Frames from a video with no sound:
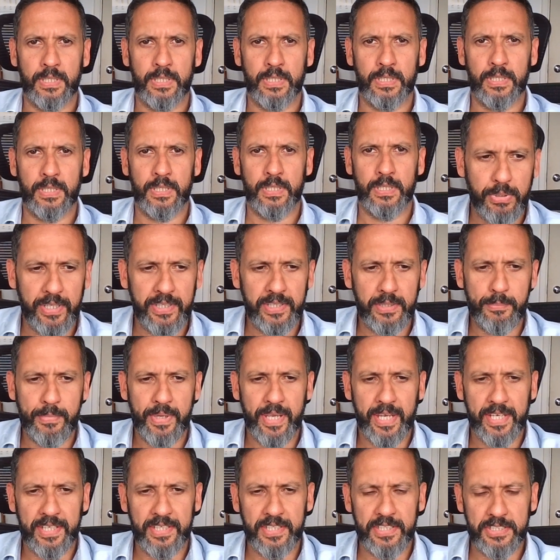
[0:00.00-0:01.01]
To explain the
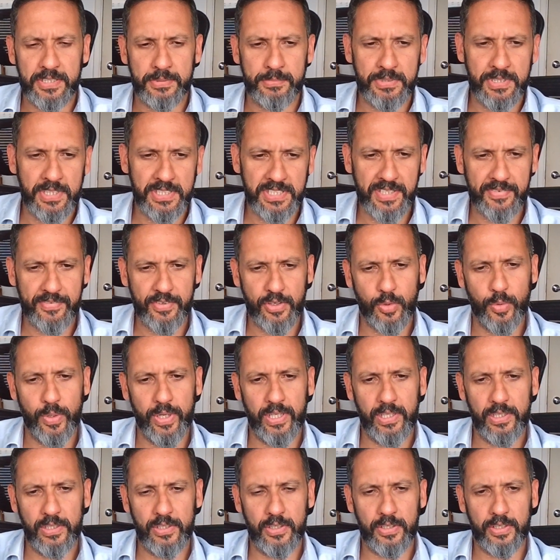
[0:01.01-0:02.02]
mechanisms, let's have a
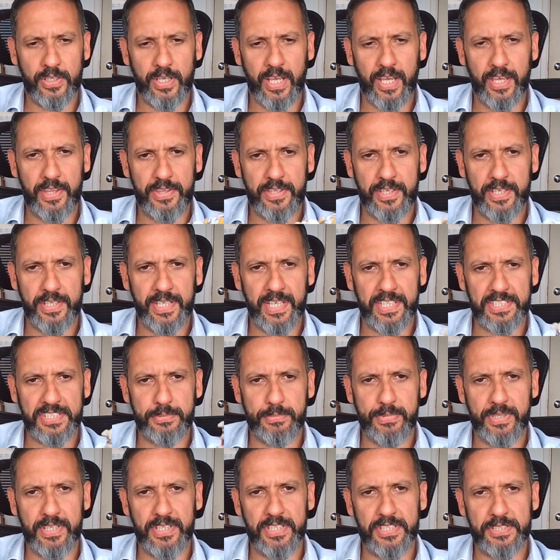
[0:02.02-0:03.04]
quick look at the
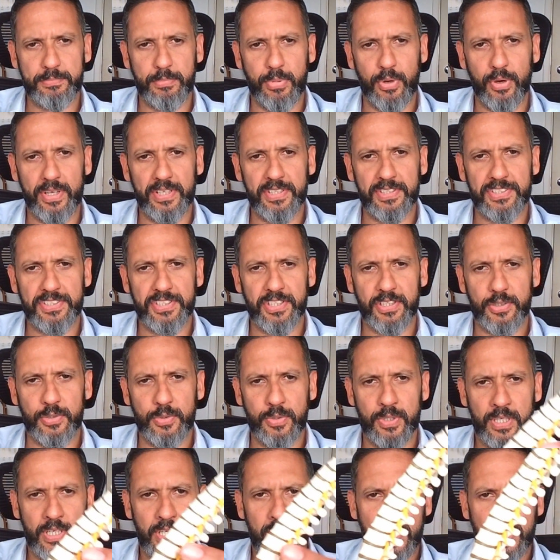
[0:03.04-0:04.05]
anatomy of the spine. So